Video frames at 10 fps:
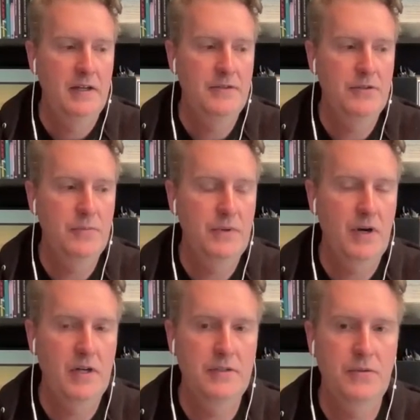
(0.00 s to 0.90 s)
a super
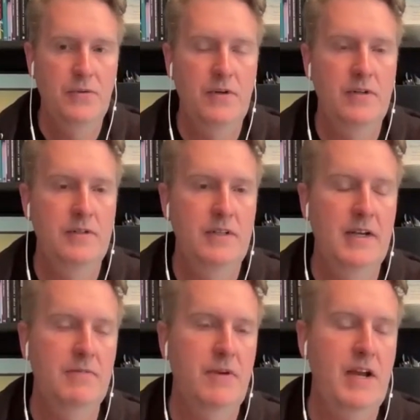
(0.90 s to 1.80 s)
hardcore,
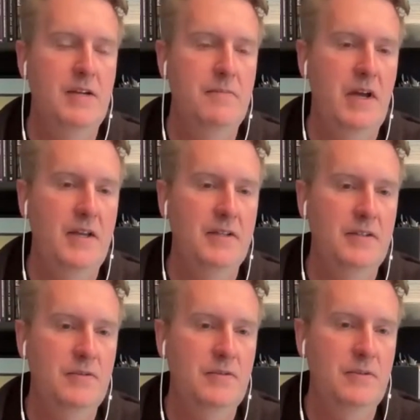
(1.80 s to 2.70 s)
like randomized
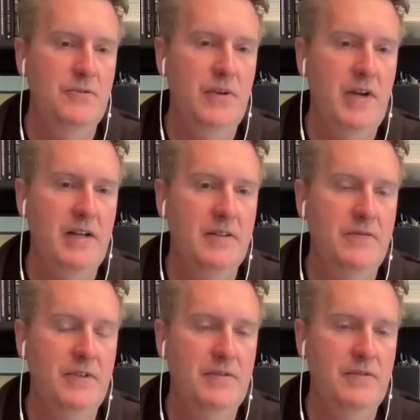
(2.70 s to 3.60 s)
controlled trial
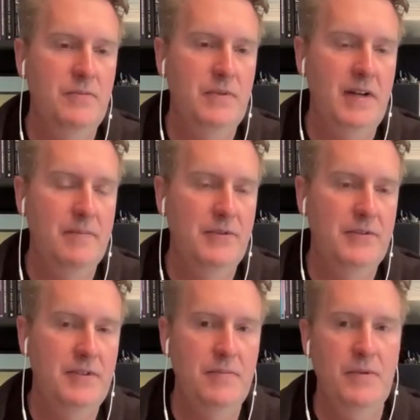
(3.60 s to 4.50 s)
of this group got a
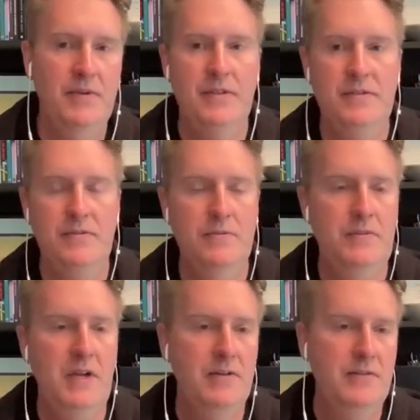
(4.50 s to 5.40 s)
placebo and this group
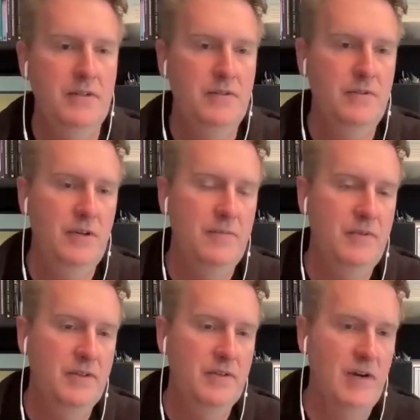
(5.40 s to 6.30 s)
got only 200
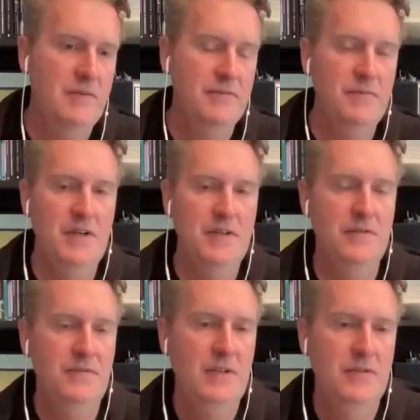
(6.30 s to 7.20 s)
milligrams. We
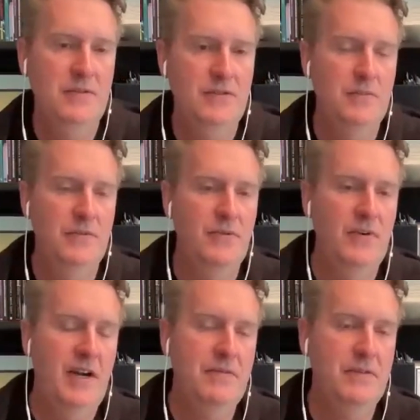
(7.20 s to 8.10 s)
measured VO2 before
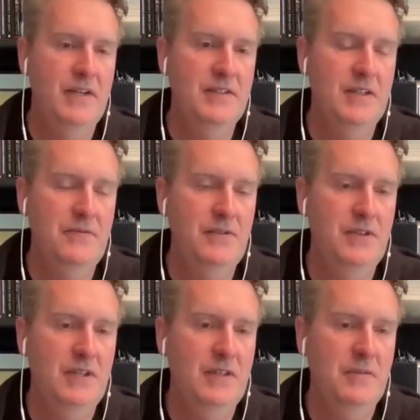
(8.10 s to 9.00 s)
and after, like stuff you
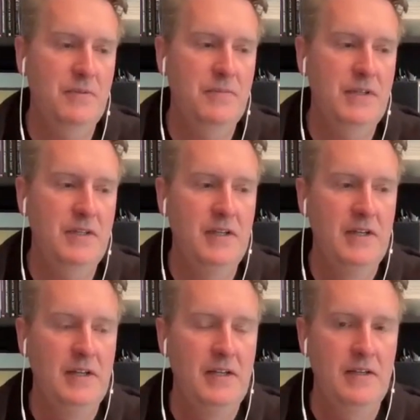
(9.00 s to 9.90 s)
think that would be
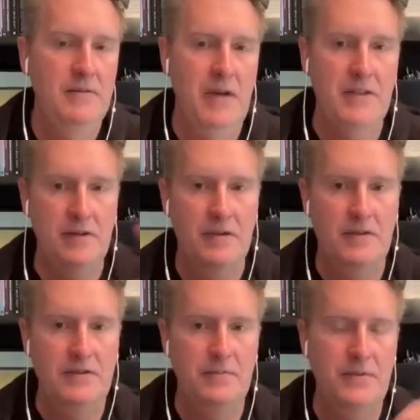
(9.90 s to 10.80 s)
rather
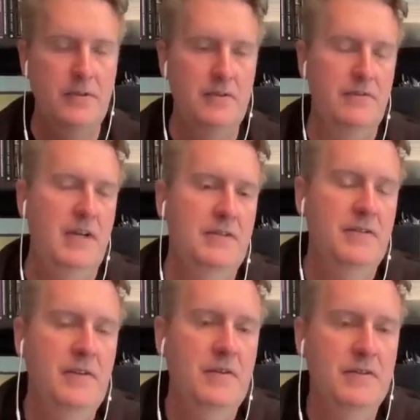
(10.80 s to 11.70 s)
simple, right?
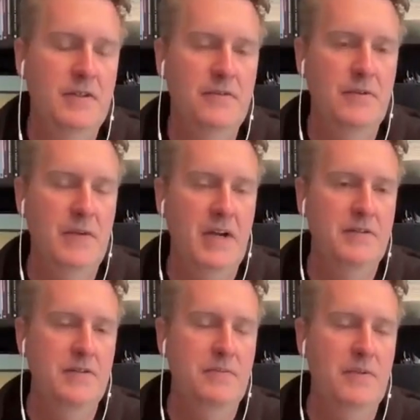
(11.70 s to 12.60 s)
So if anyone's looking for a
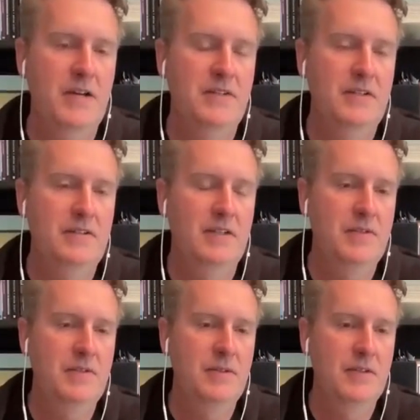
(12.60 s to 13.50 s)
master's project,
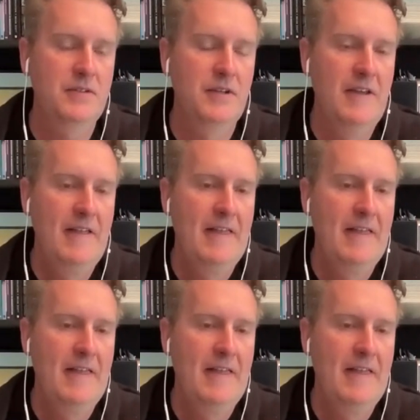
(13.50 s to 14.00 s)
please do this.